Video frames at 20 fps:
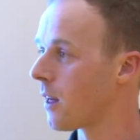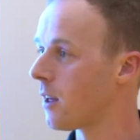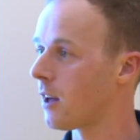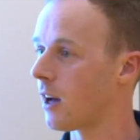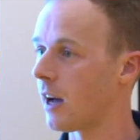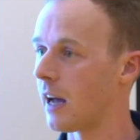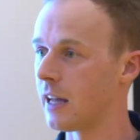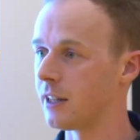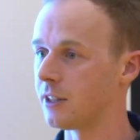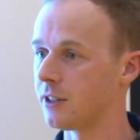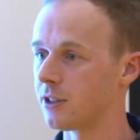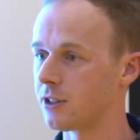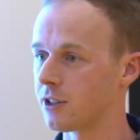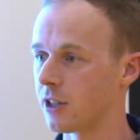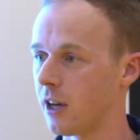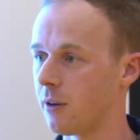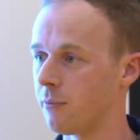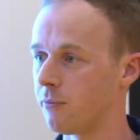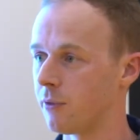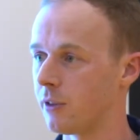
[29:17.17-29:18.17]
and
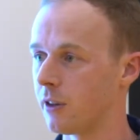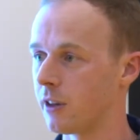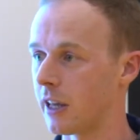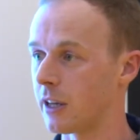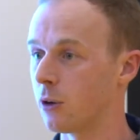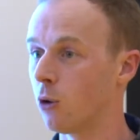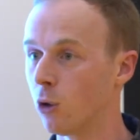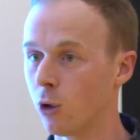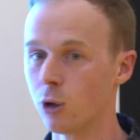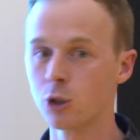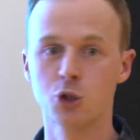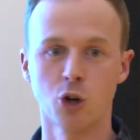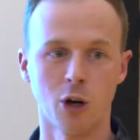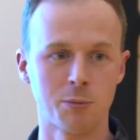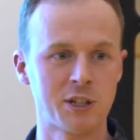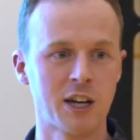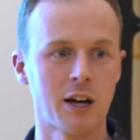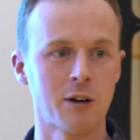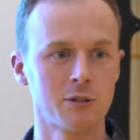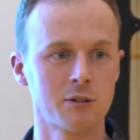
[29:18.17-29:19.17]
they all dropped
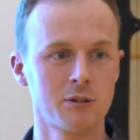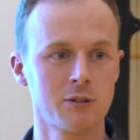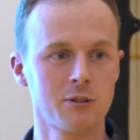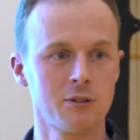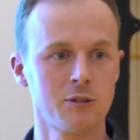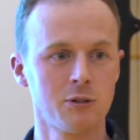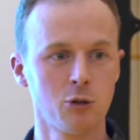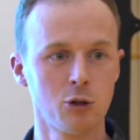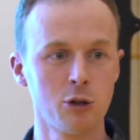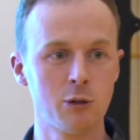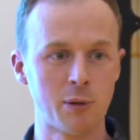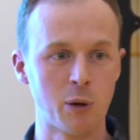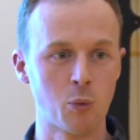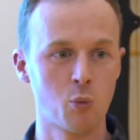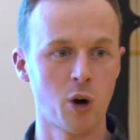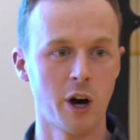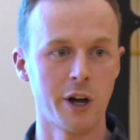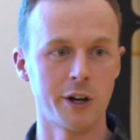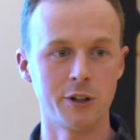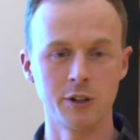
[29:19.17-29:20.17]
out. All but
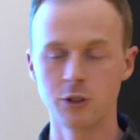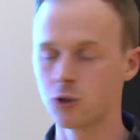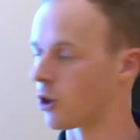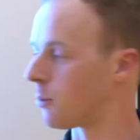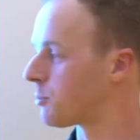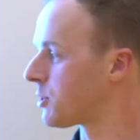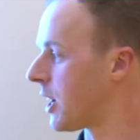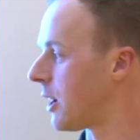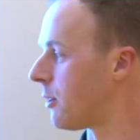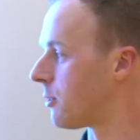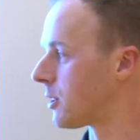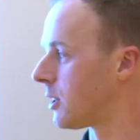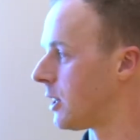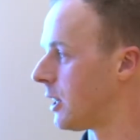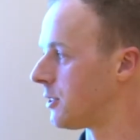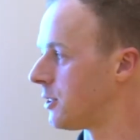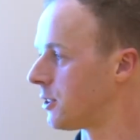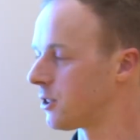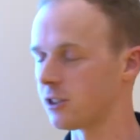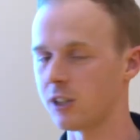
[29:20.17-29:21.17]
one dropped out at
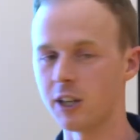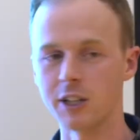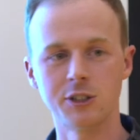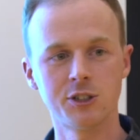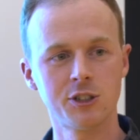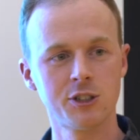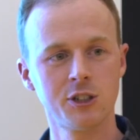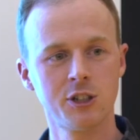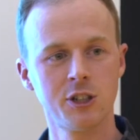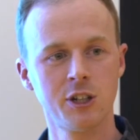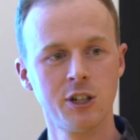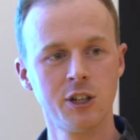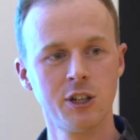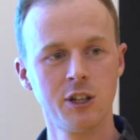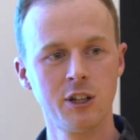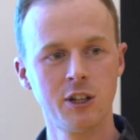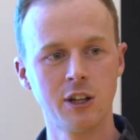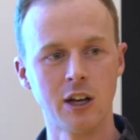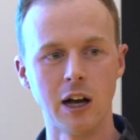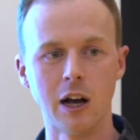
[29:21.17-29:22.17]
this stage
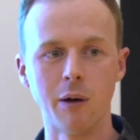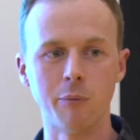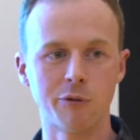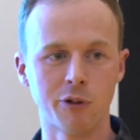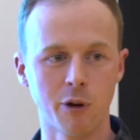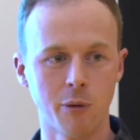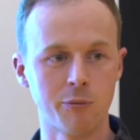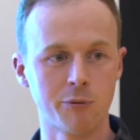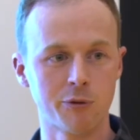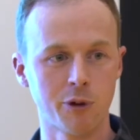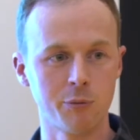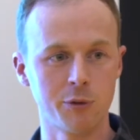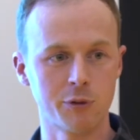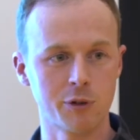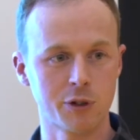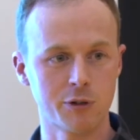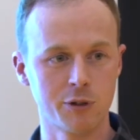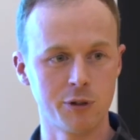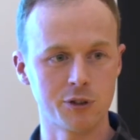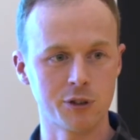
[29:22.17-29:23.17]
from the
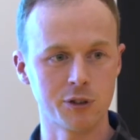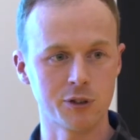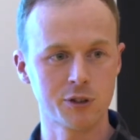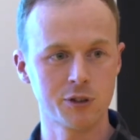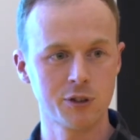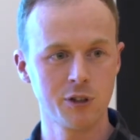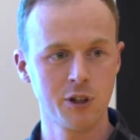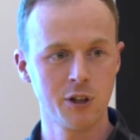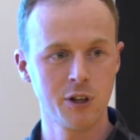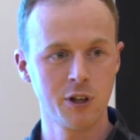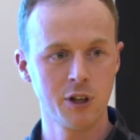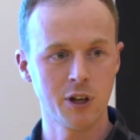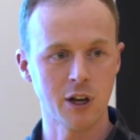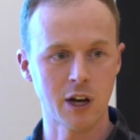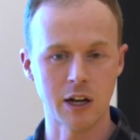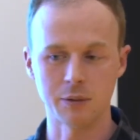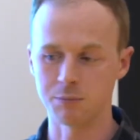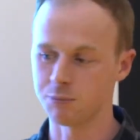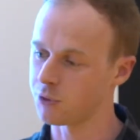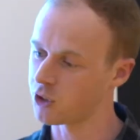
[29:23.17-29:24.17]
recruiters.
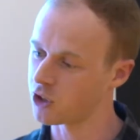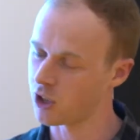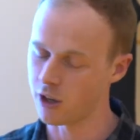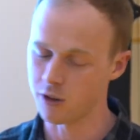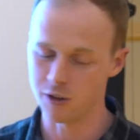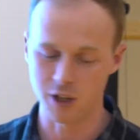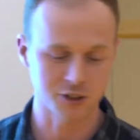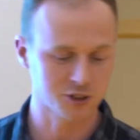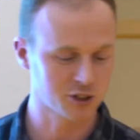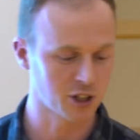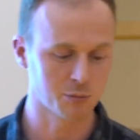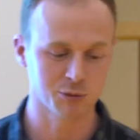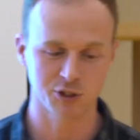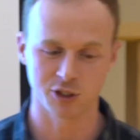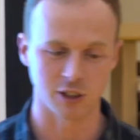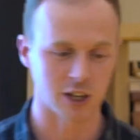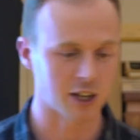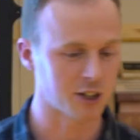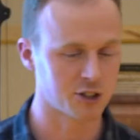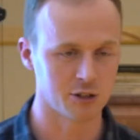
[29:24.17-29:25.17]
So there's some
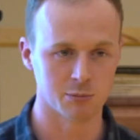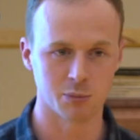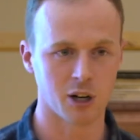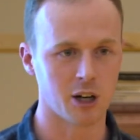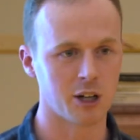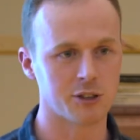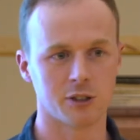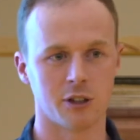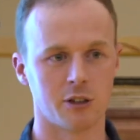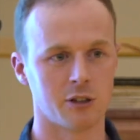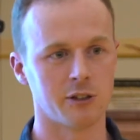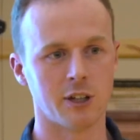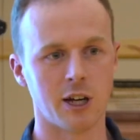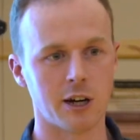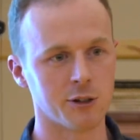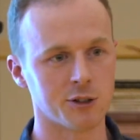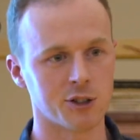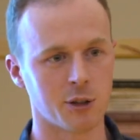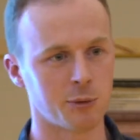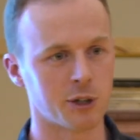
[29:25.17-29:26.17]
selection bias going on there or
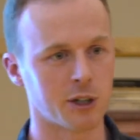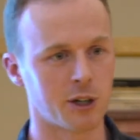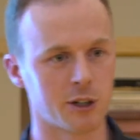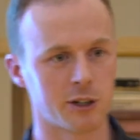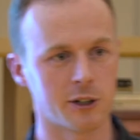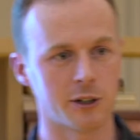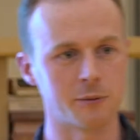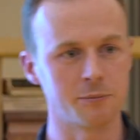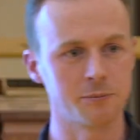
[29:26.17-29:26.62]
something, I don't know.